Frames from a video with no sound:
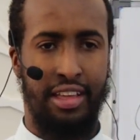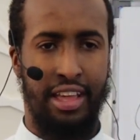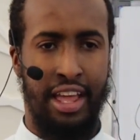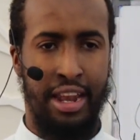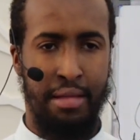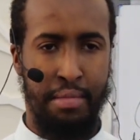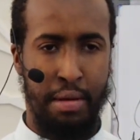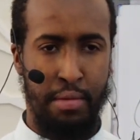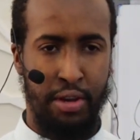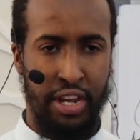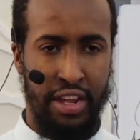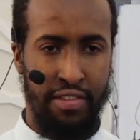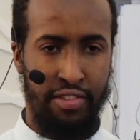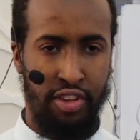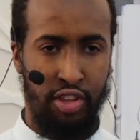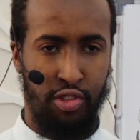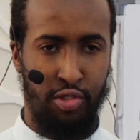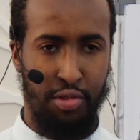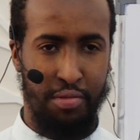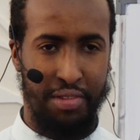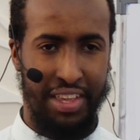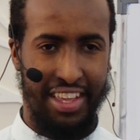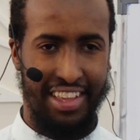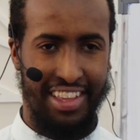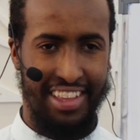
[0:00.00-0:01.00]
Al-Imam Shafi'i
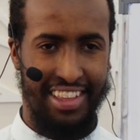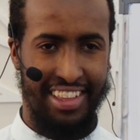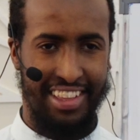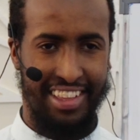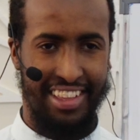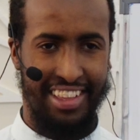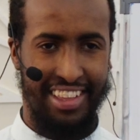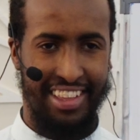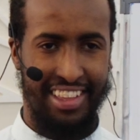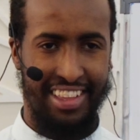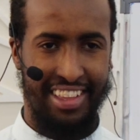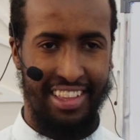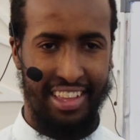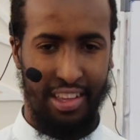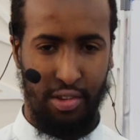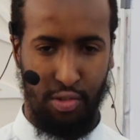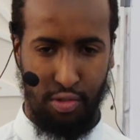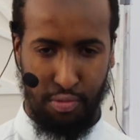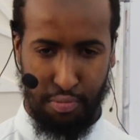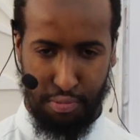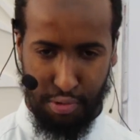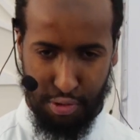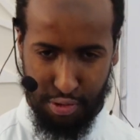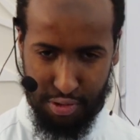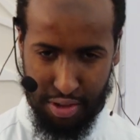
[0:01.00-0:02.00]
to me. He
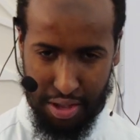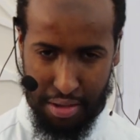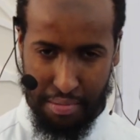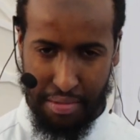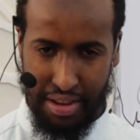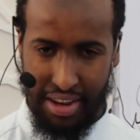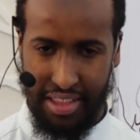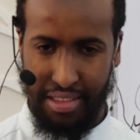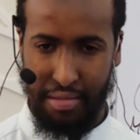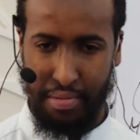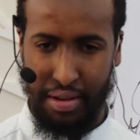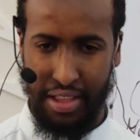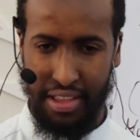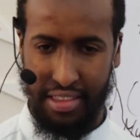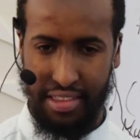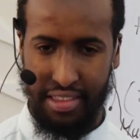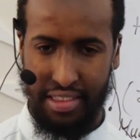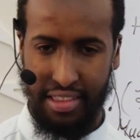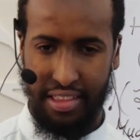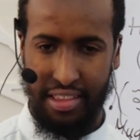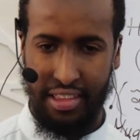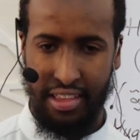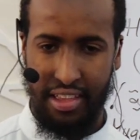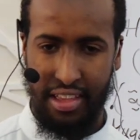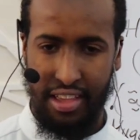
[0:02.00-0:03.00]
was brought to him in his place.
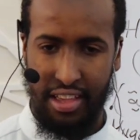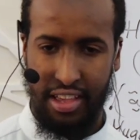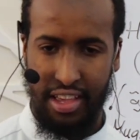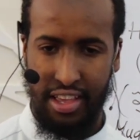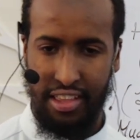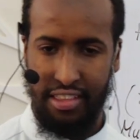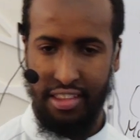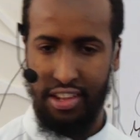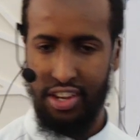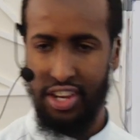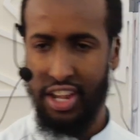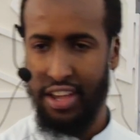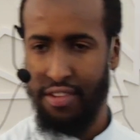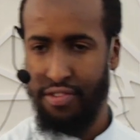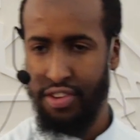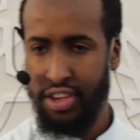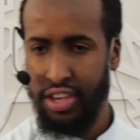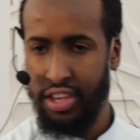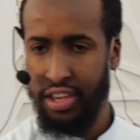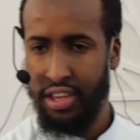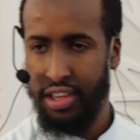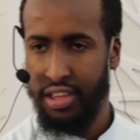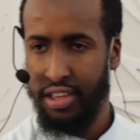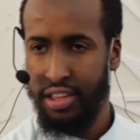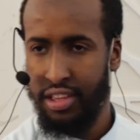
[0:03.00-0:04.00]
He said,
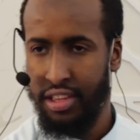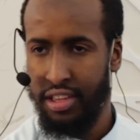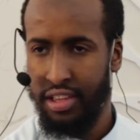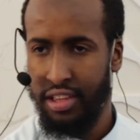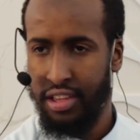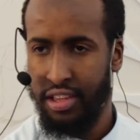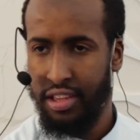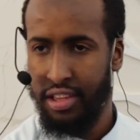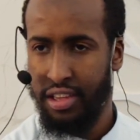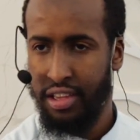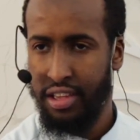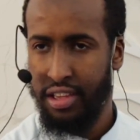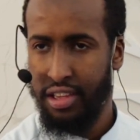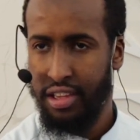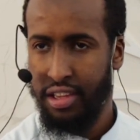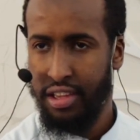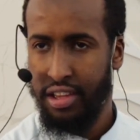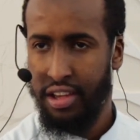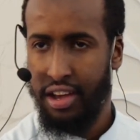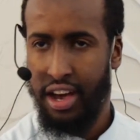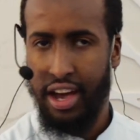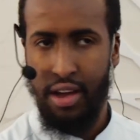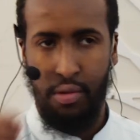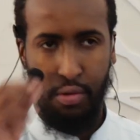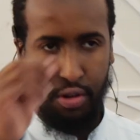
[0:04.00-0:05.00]
Shafi'i,
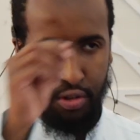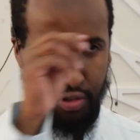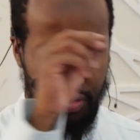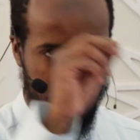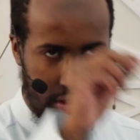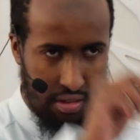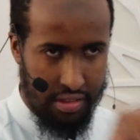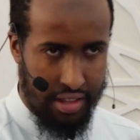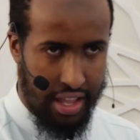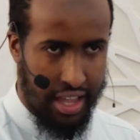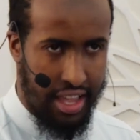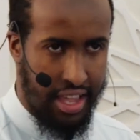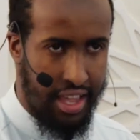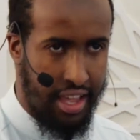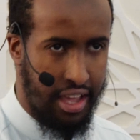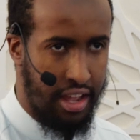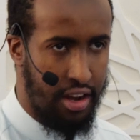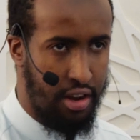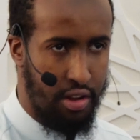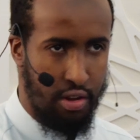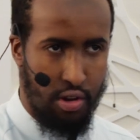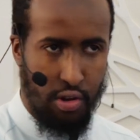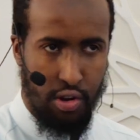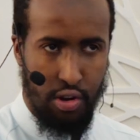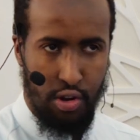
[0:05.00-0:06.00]
I want you to stay here
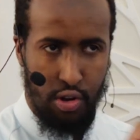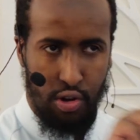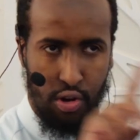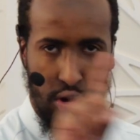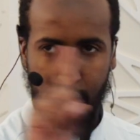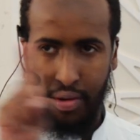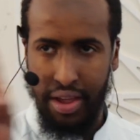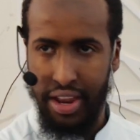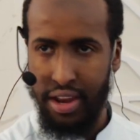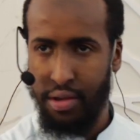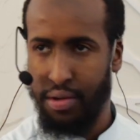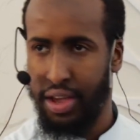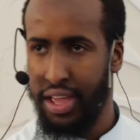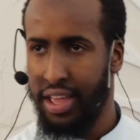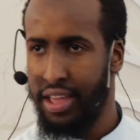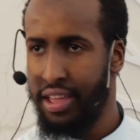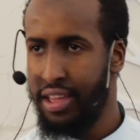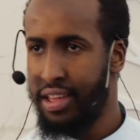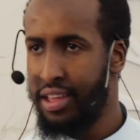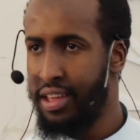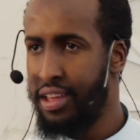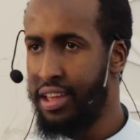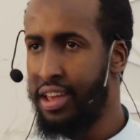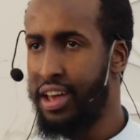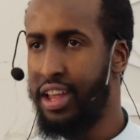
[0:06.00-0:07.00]
and not go anywhere,
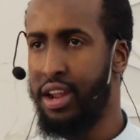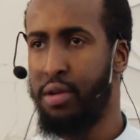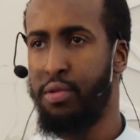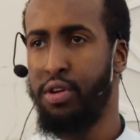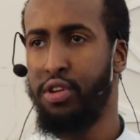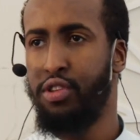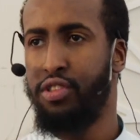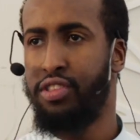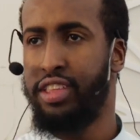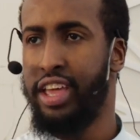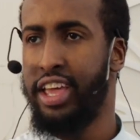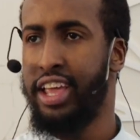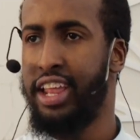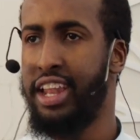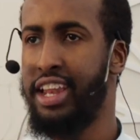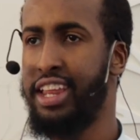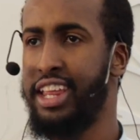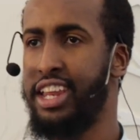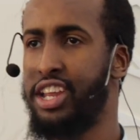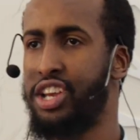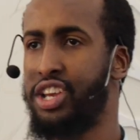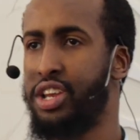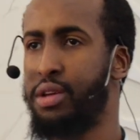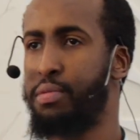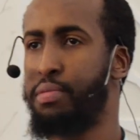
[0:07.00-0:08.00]
and I want you to take
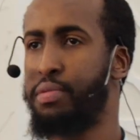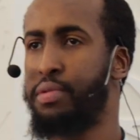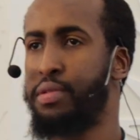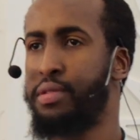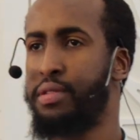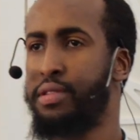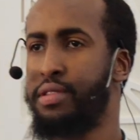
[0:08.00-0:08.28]
leadership.